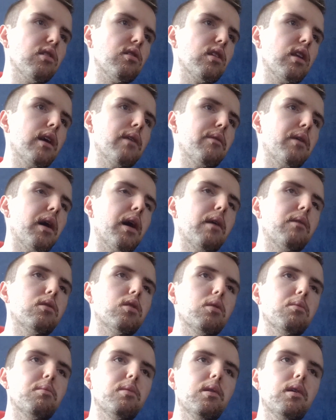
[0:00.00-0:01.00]
should ever have
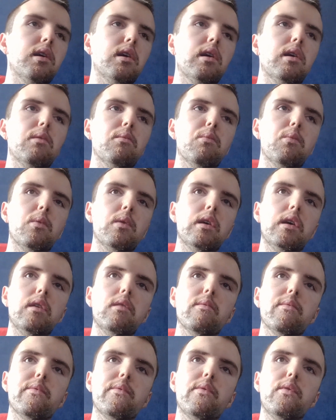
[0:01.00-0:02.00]
to put up
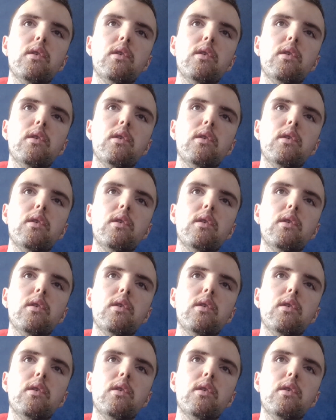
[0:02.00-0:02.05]
with